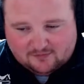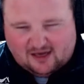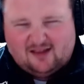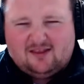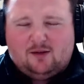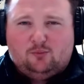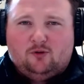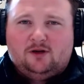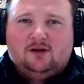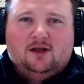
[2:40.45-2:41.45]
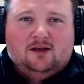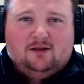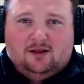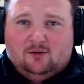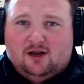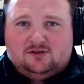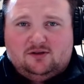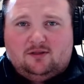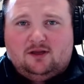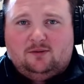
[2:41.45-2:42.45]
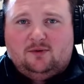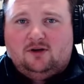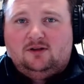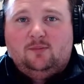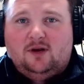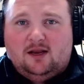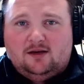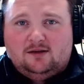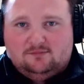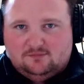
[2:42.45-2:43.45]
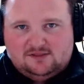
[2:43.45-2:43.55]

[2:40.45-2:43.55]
And at that point, they were actually thinking about eliminating